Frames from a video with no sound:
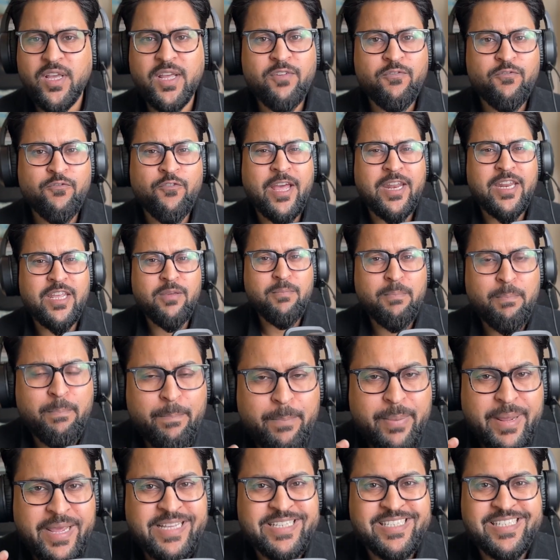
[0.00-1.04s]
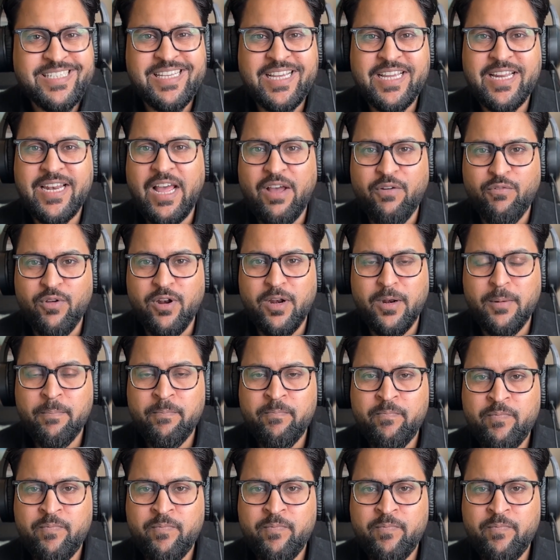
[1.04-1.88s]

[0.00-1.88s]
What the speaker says: in very basic level,